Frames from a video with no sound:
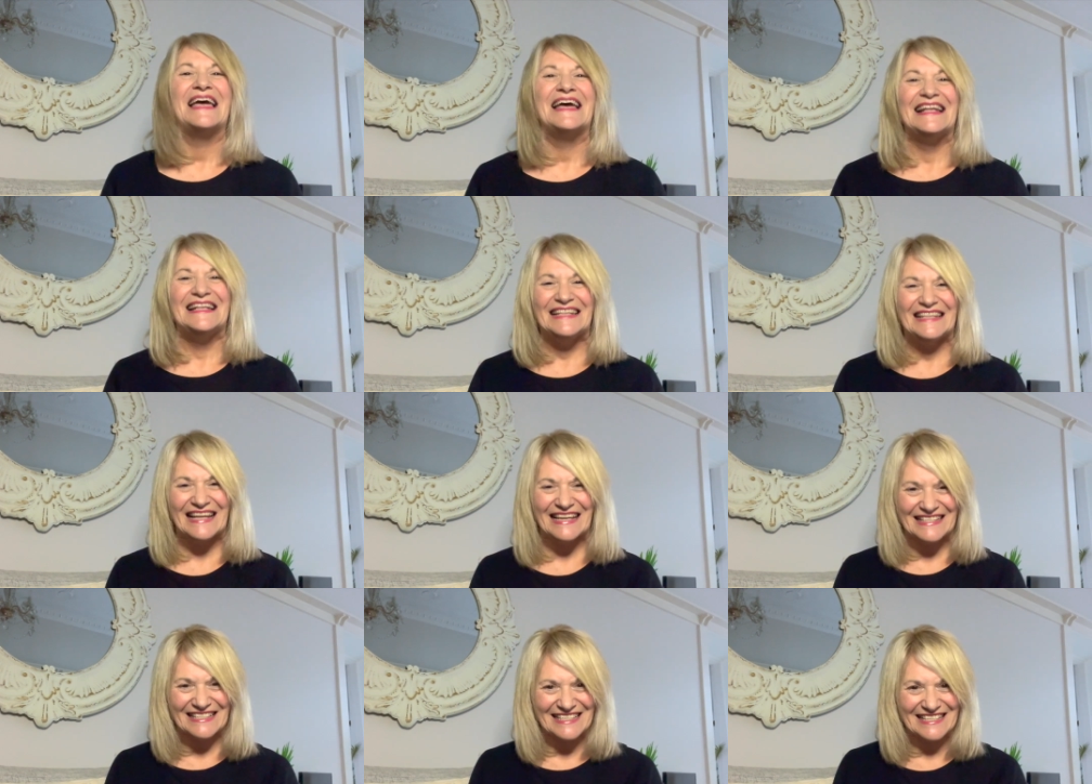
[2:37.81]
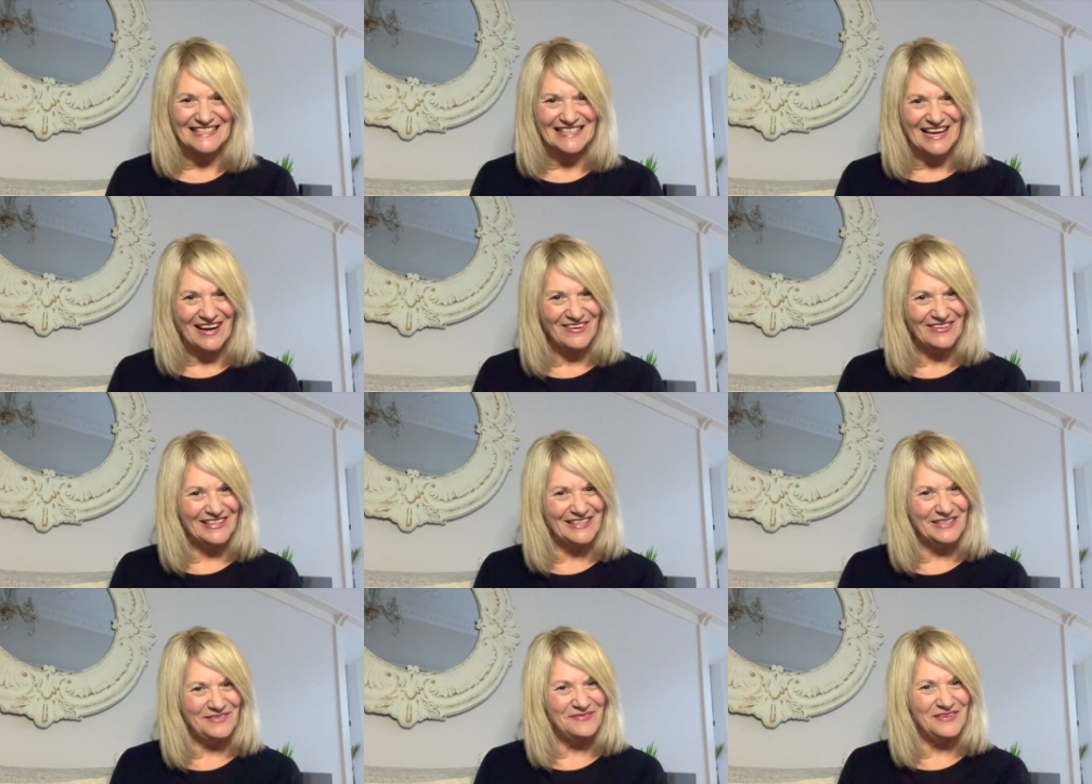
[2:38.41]
let's share
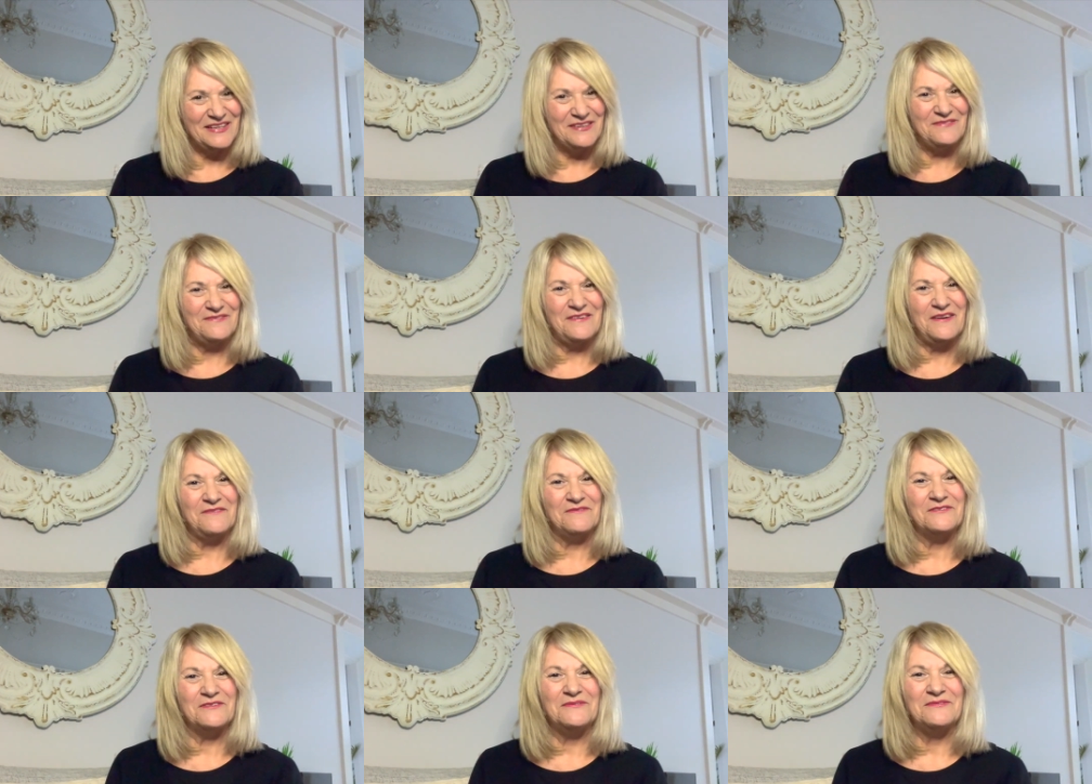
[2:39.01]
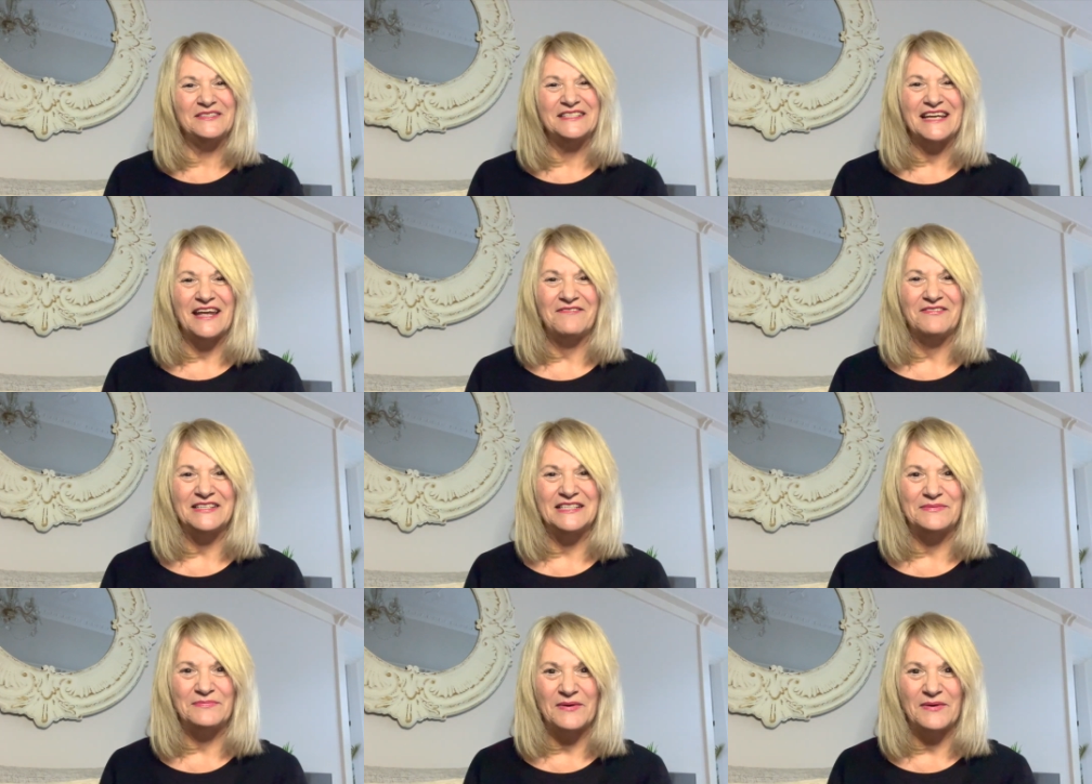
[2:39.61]
a little bit of fun from David's